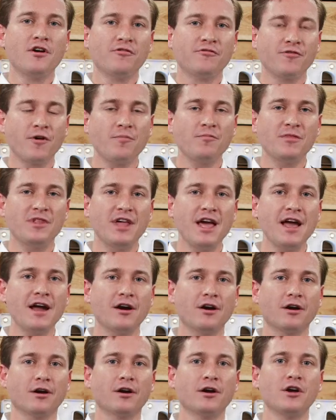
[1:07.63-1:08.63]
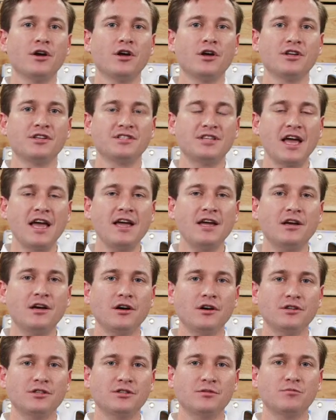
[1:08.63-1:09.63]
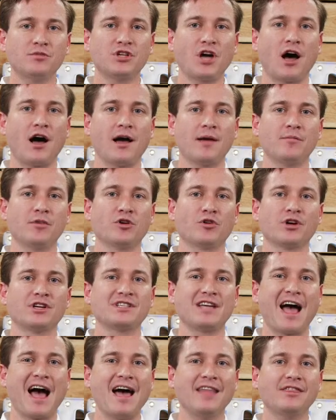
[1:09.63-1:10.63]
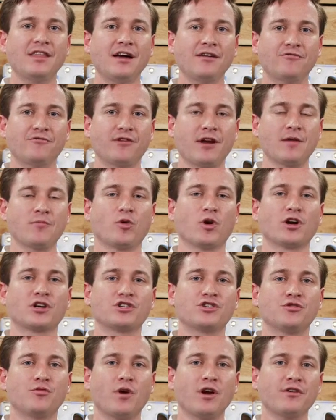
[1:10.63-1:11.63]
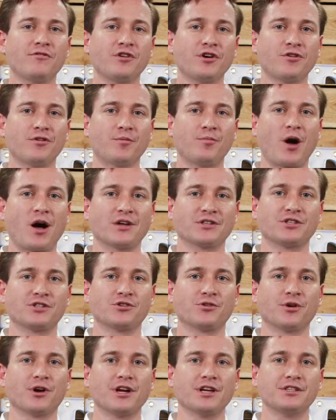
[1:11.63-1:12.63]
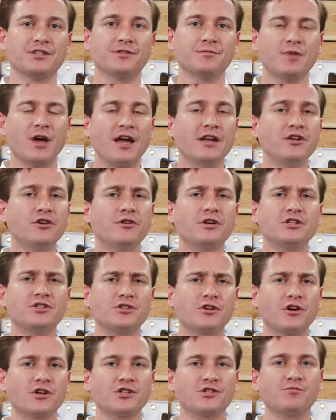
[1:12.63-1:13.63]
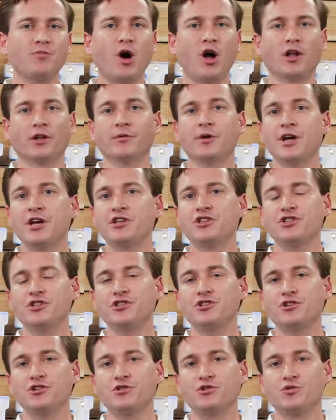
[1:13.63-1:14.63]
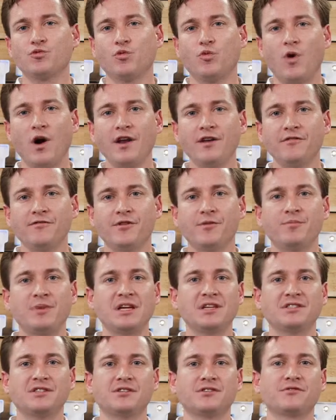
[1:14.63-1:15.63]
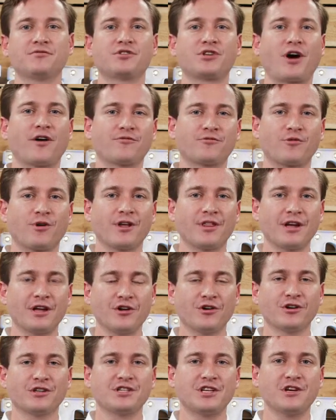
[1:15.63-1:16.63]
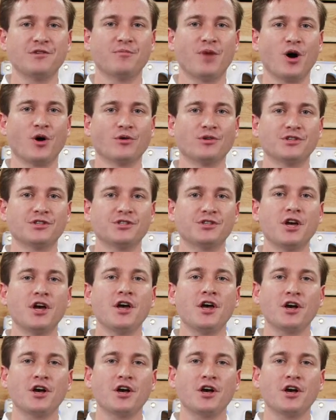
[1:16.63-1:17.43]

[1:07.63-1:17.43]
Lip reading: From there, take some time in order to add that framework to one of your repositories. And you can start small. Just choose one of the pieces of software that your team owns.